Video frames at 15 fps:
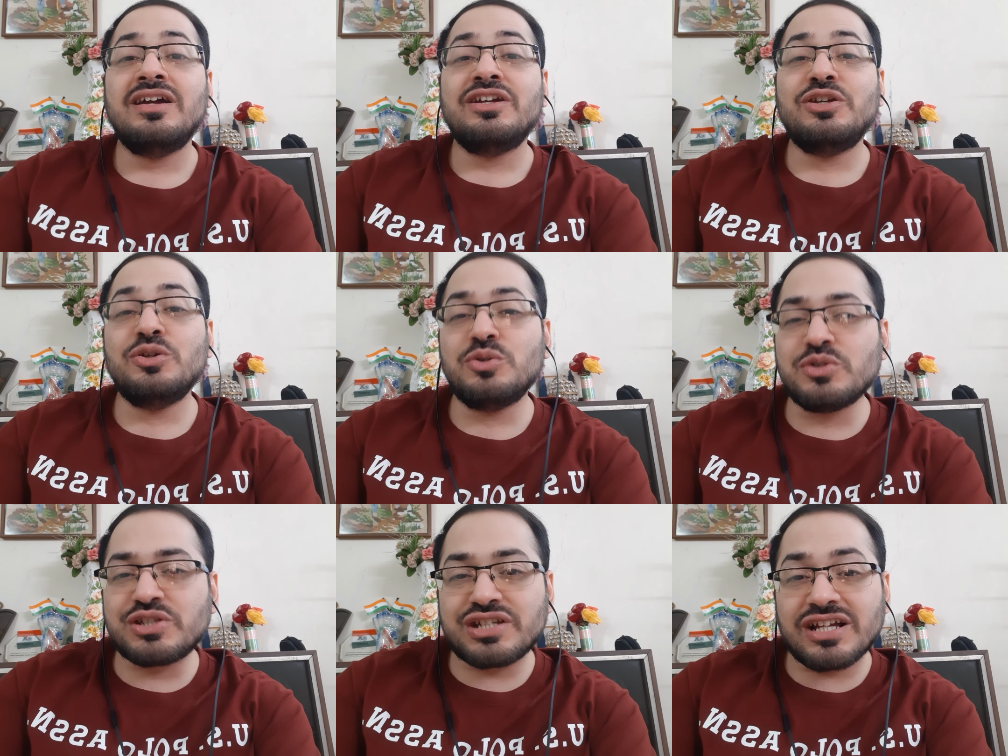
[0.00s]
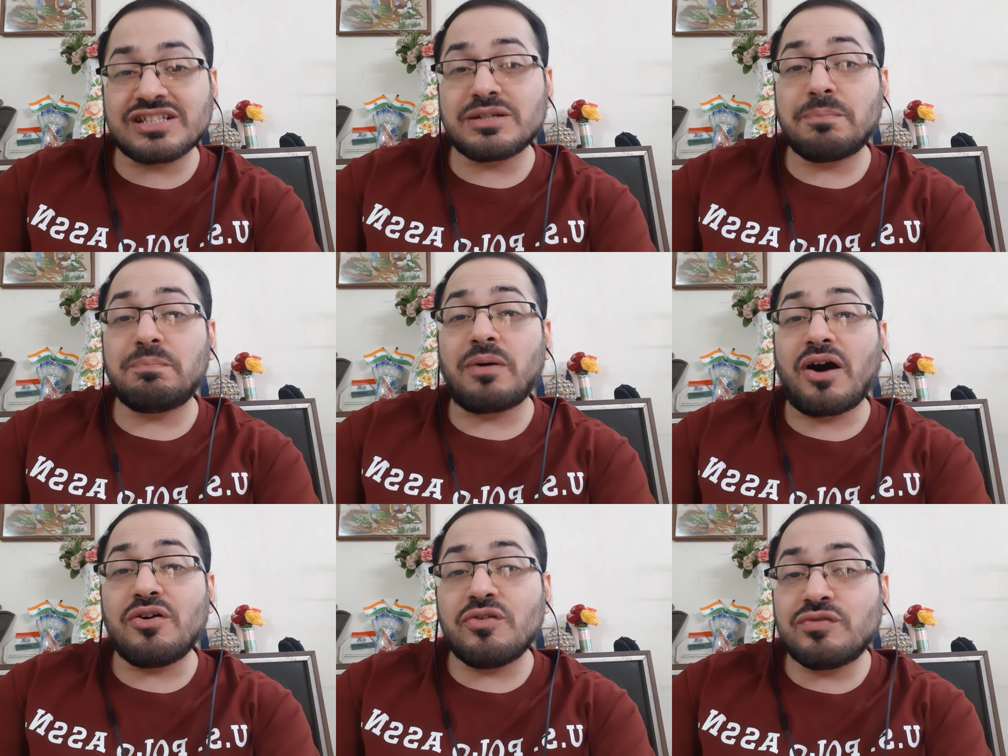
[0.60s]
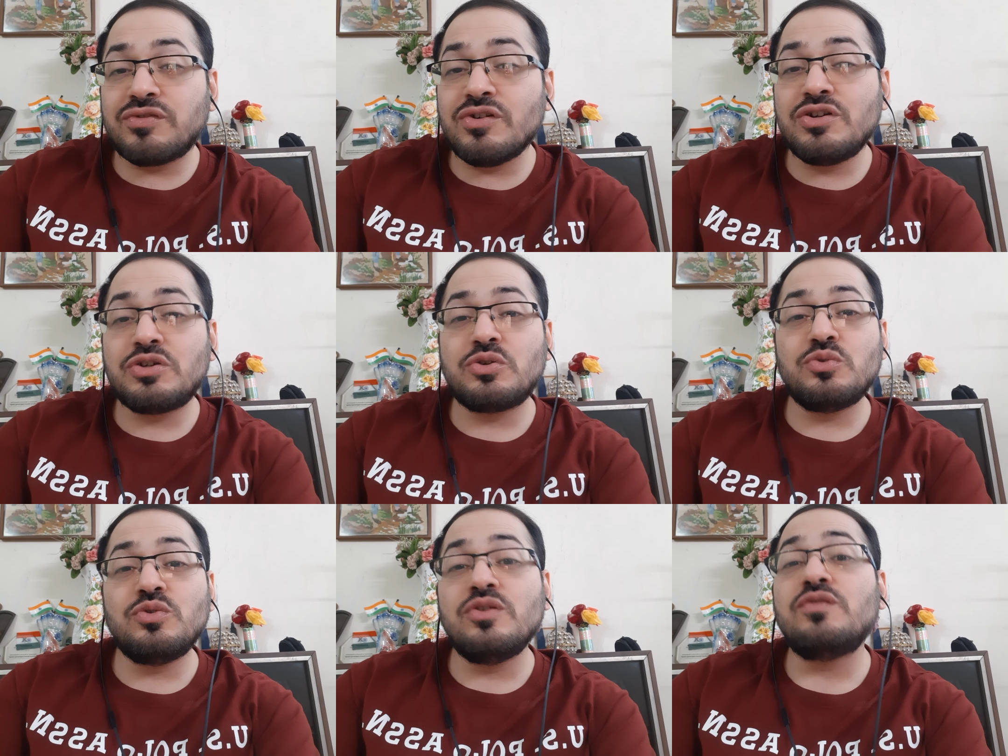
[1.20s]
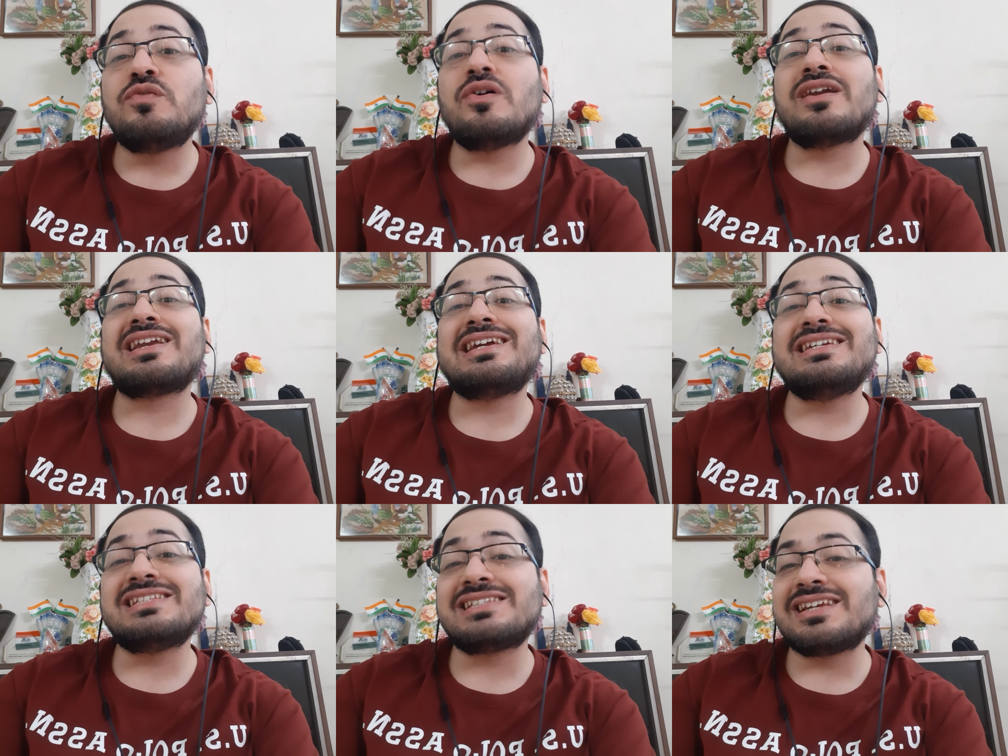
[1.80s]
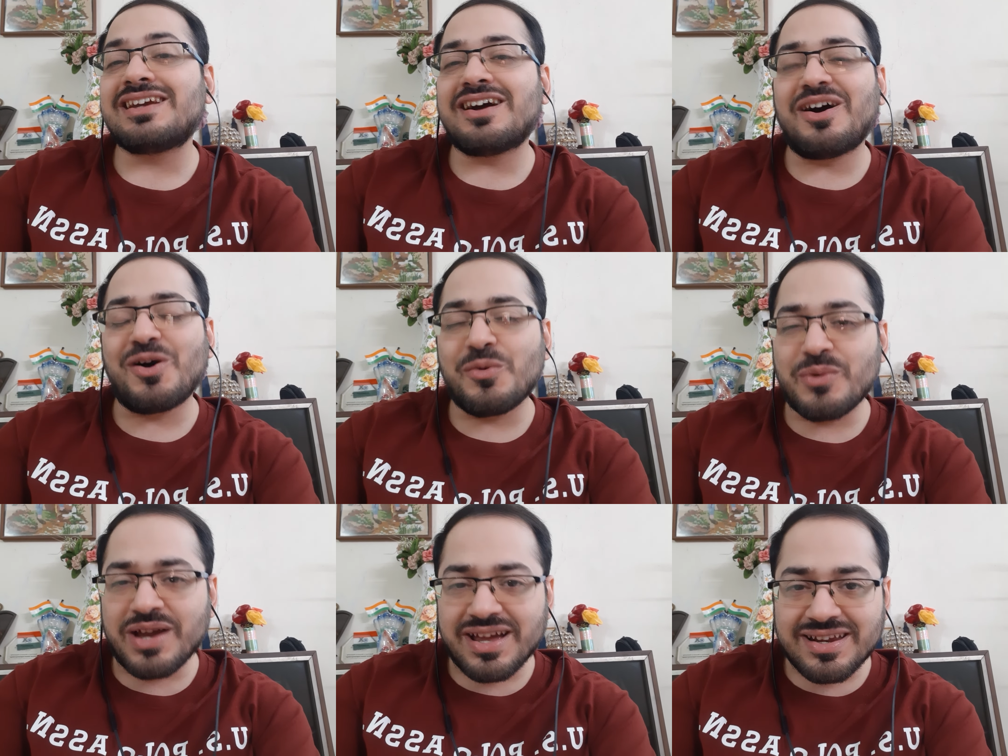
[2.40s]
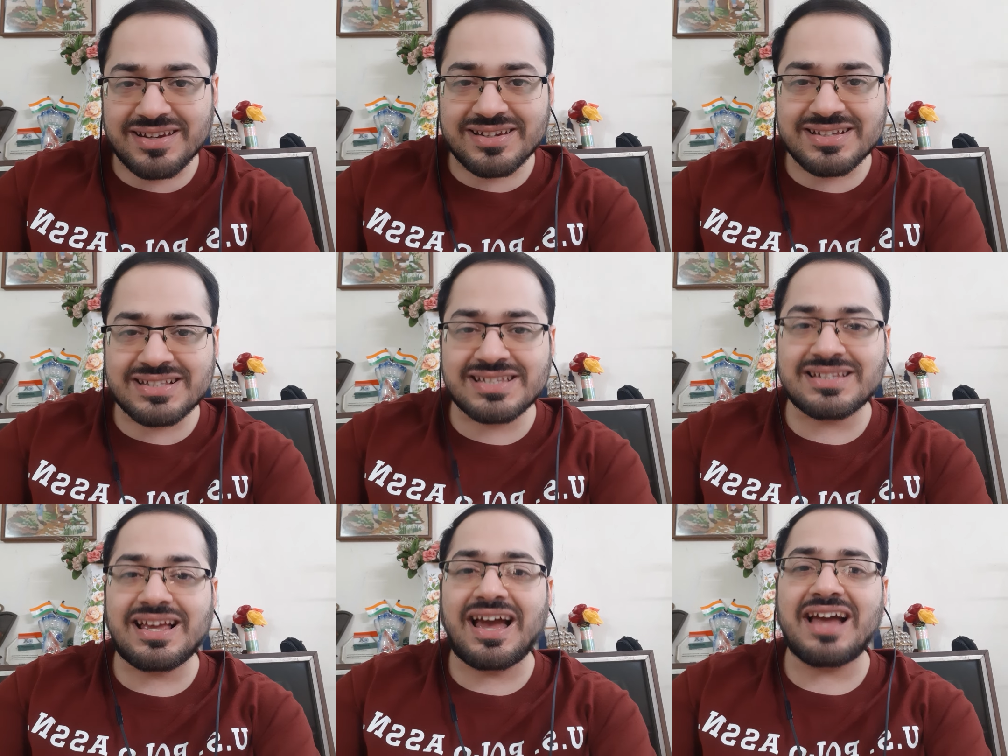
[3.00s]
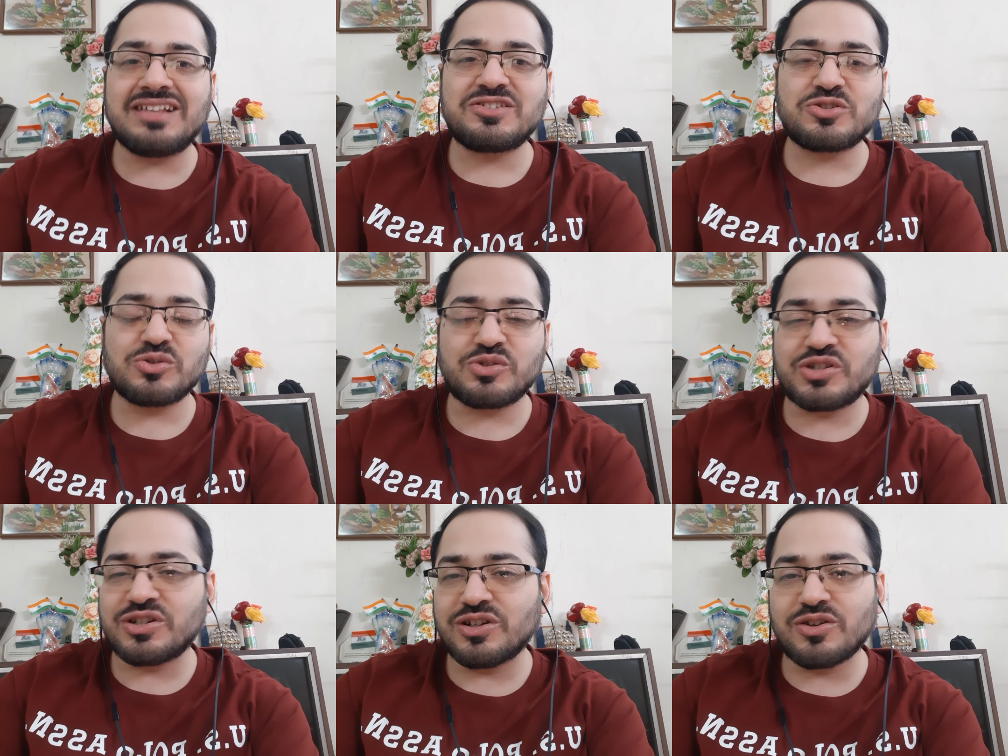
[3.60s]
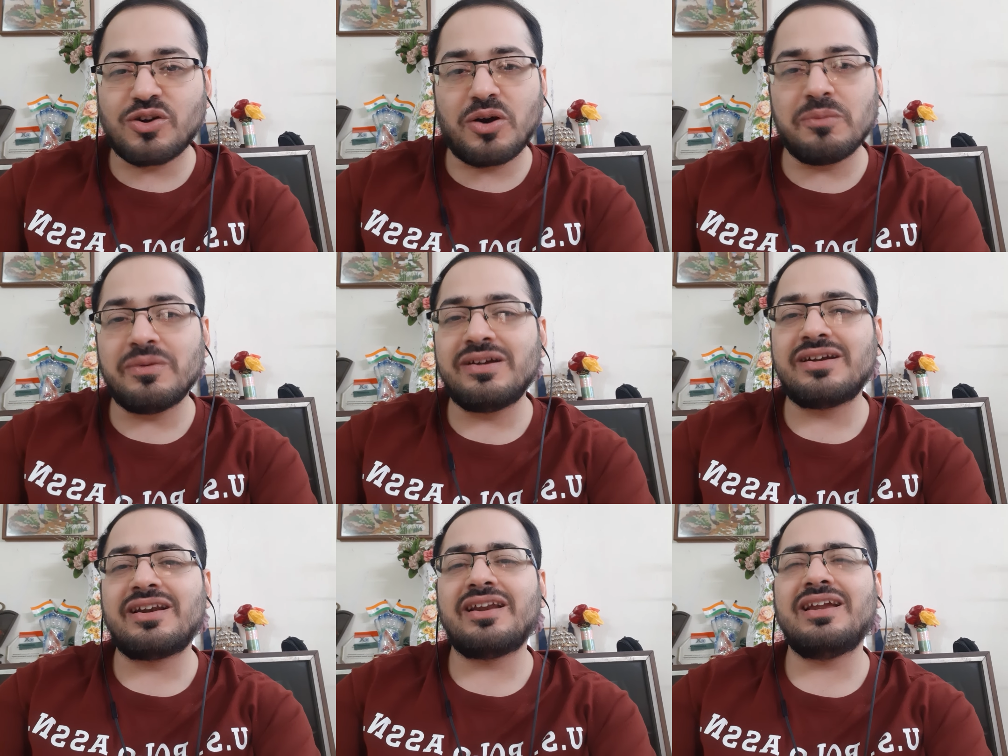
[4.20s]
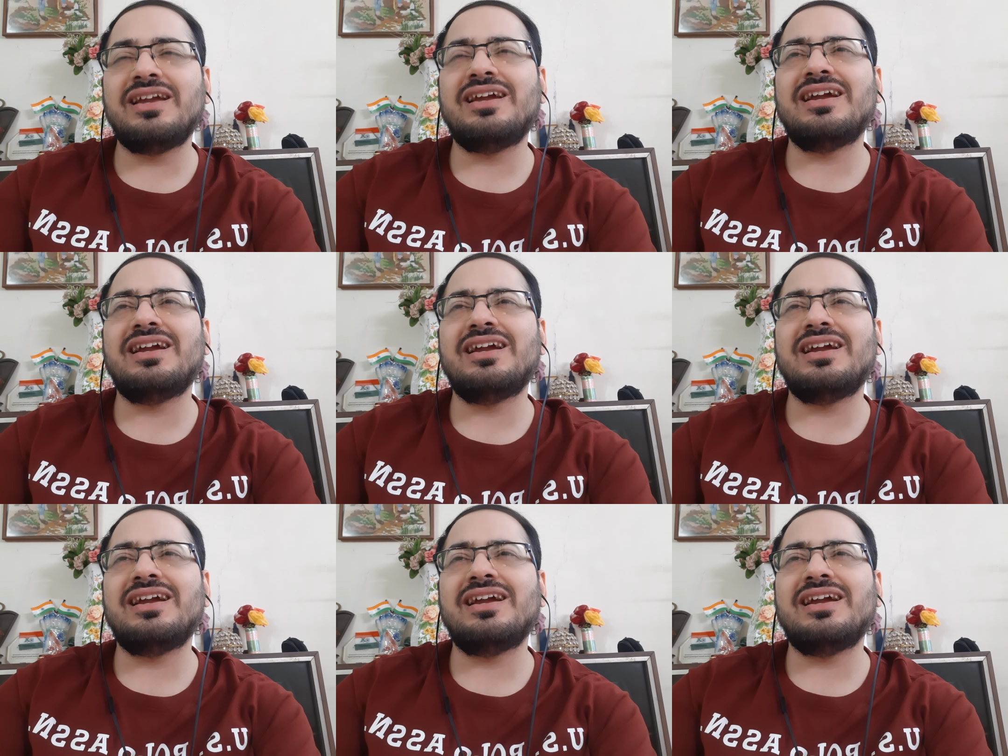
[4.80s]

used as a powerful tool for raising awareness and social commentary.